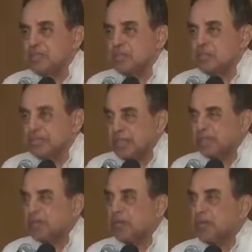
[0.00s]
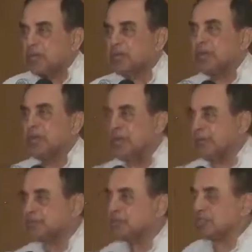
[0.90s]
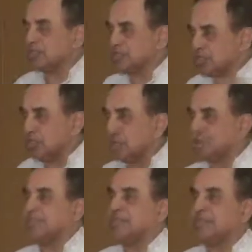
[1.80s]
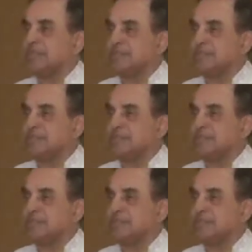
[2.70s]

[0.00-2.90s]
So therefore, we have to construct